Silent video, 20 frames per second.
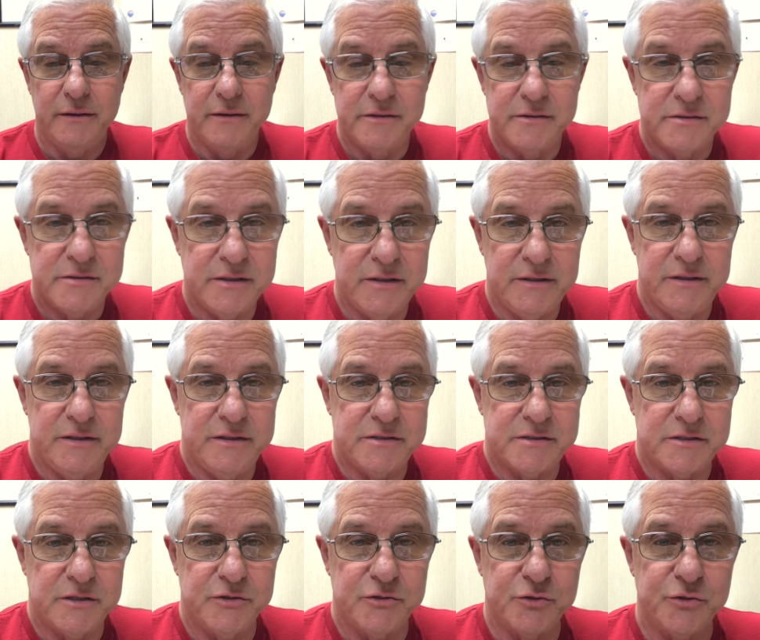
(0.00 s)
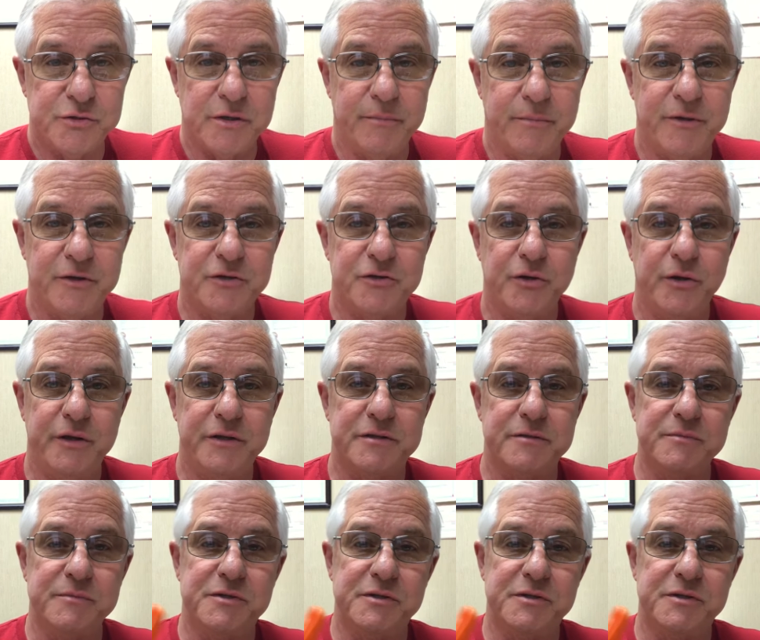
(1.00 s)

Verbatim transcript: See these scissors? I'm going to show you some